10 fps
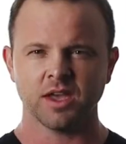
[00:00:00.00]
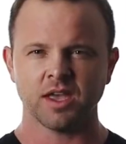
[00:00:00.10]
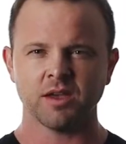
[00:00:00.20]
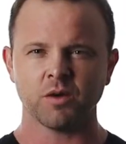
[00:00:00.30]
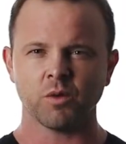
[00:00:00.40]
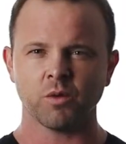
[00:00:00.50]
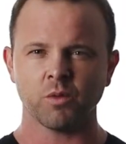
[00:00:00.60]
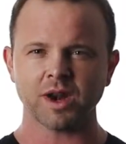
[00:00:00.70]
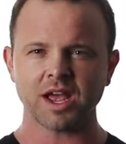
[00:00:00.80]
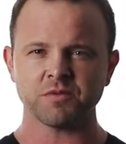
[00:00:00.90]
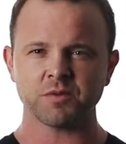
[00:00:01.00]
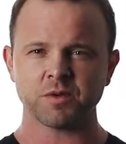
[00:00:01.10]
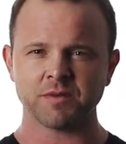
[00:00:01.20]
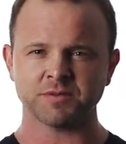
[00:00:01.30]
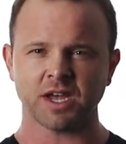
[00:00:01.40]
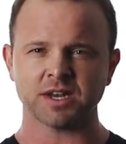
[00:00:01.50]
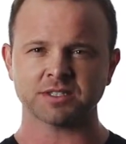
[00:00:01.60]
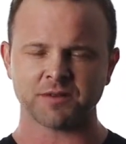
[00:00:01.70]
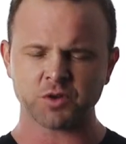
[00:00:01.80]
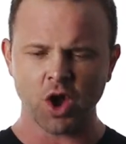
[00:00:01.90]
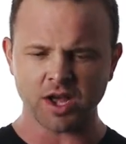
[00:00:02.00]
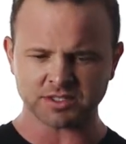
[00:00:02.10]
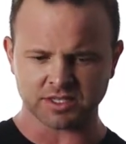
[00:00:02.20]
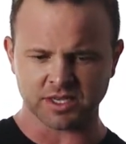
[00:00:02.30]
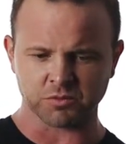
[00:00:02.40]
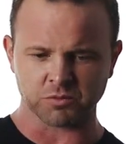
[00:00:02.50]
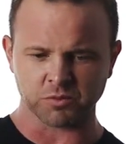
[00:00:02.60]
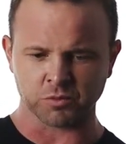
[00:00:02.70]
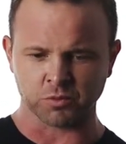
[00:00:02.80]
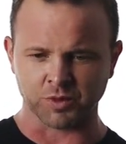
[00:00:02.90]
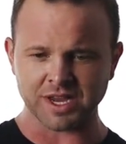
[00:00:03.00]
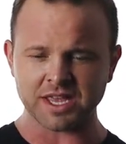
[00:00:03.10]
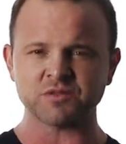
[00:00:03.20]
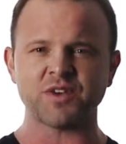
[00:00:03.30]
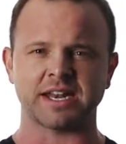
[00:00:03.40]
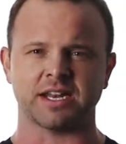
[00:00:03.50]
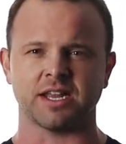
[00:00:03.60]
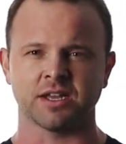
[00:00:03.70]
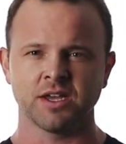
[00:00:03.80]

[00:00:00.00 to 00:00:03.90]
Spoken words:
And what I've done is I've constantly reinvented it